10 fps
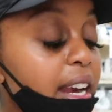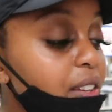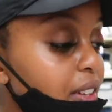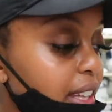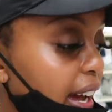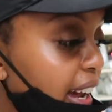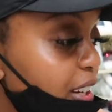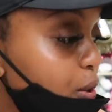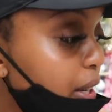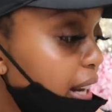Not even
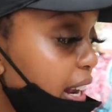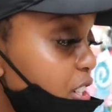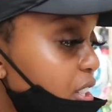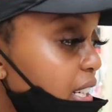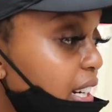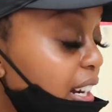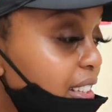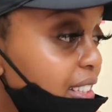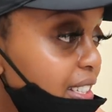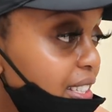that. You can actually
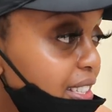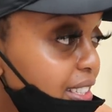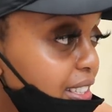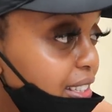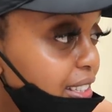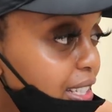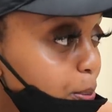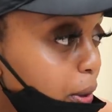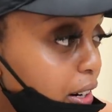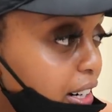cut this, yeah,
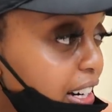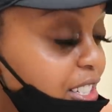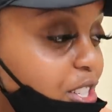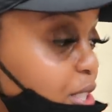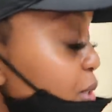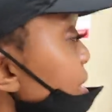this part and just